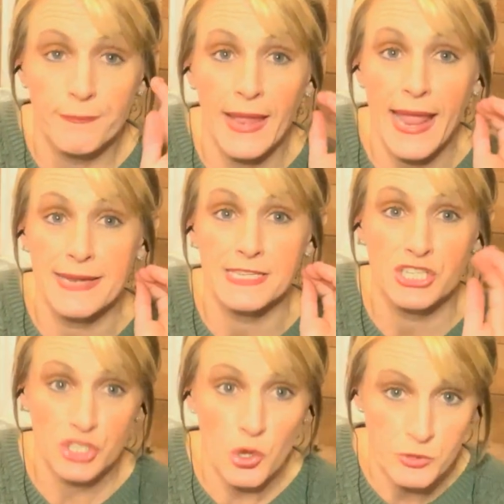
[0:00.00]
and
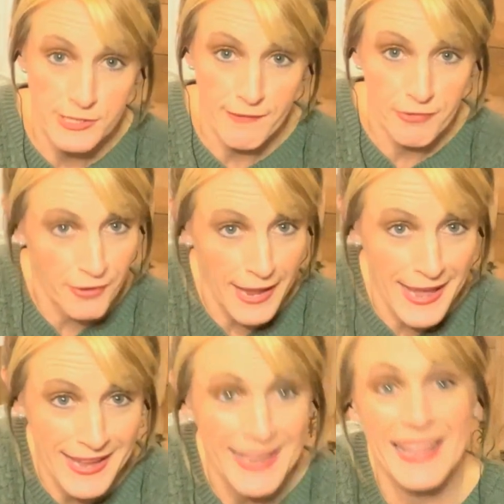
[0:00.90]
stole stuff,
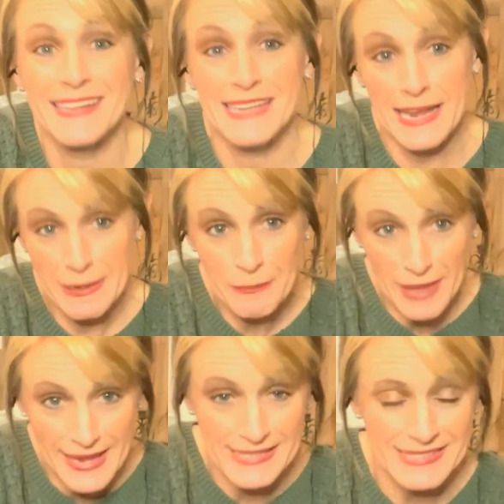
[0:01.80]
okay, had taken
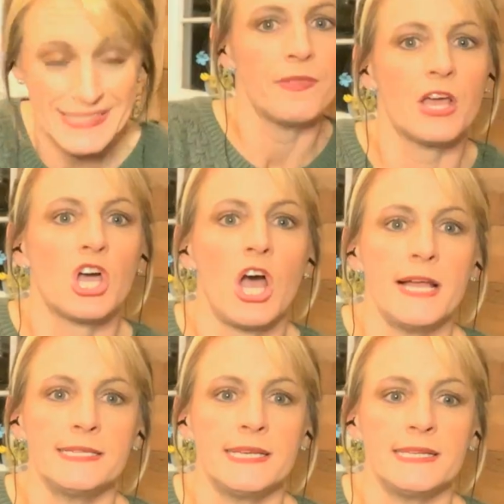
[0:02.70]
place. The
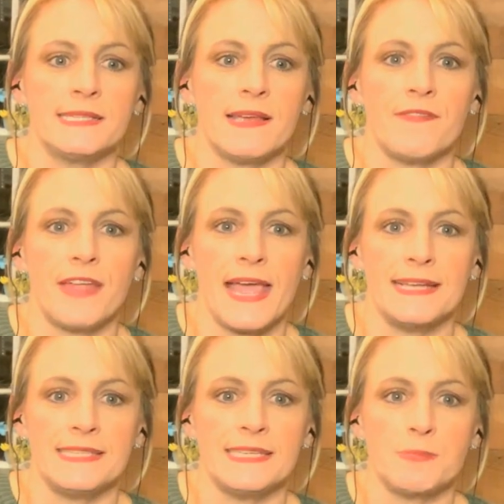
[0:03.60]
contents of
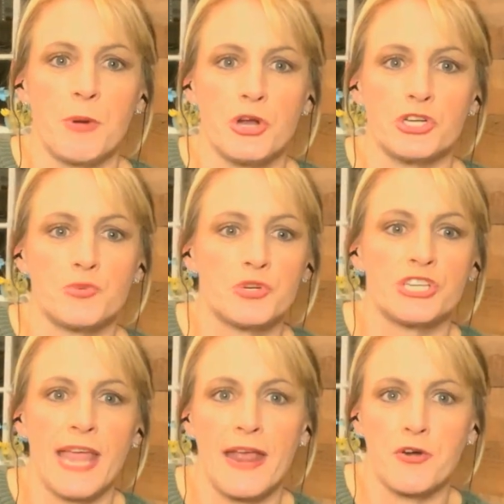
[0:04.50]
Casey's purse were
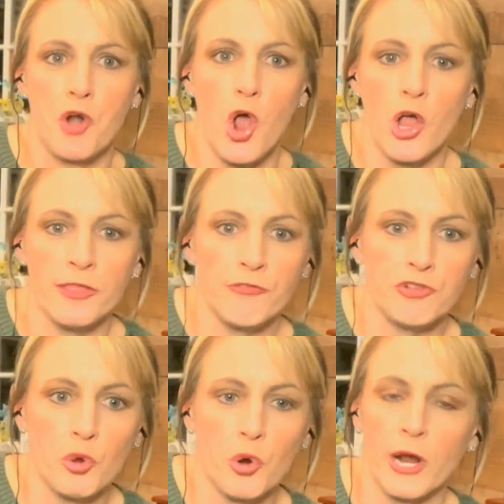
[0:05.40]
scattered on the
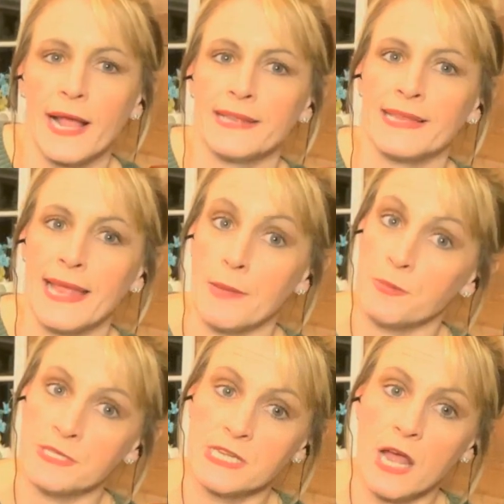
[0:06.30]
floor, a lamp
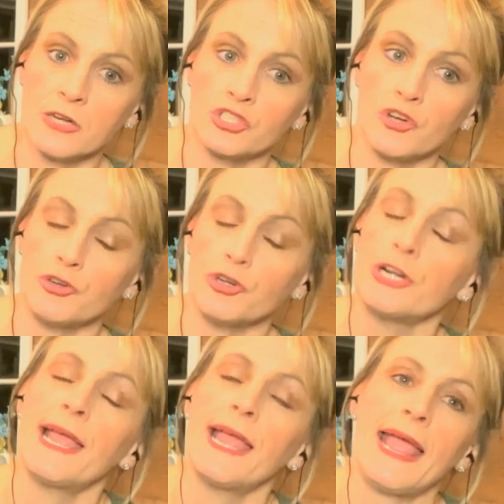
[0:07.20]
was knocked over,
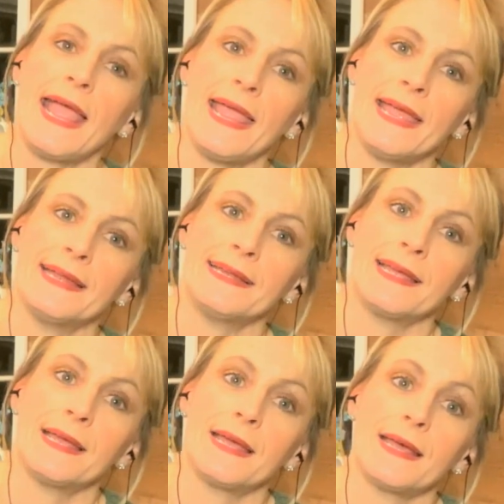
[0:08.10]
and
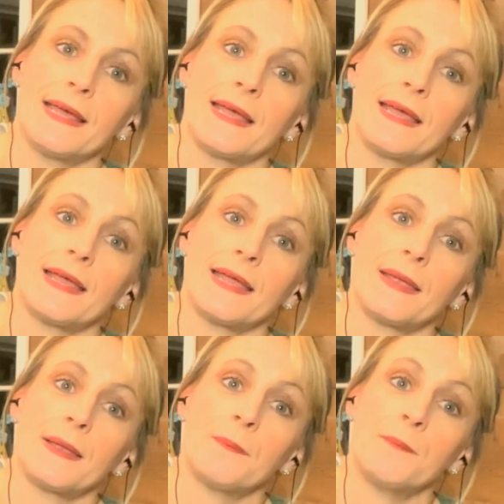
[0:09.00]

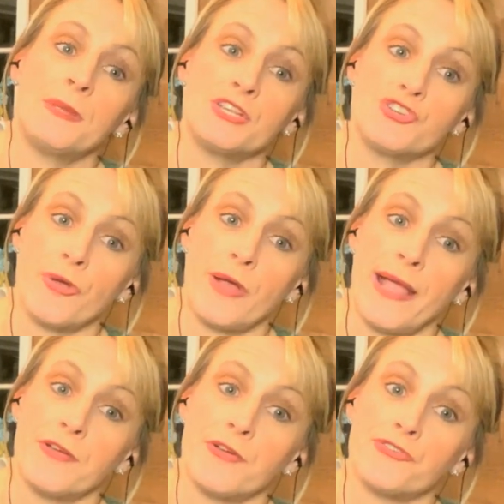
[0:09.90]
Mister
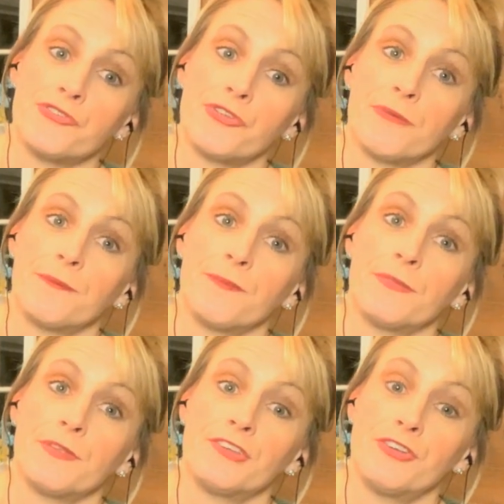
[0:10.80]
Anger's
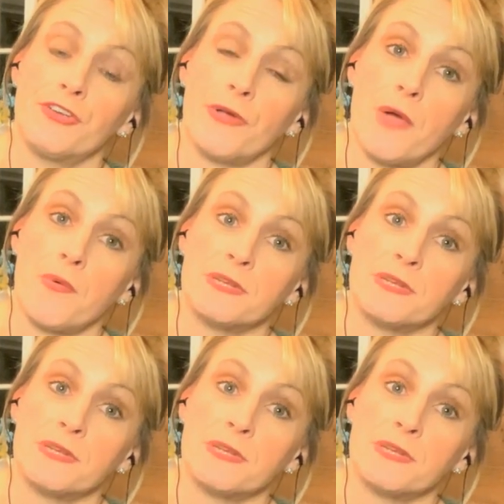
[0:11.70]
stereo was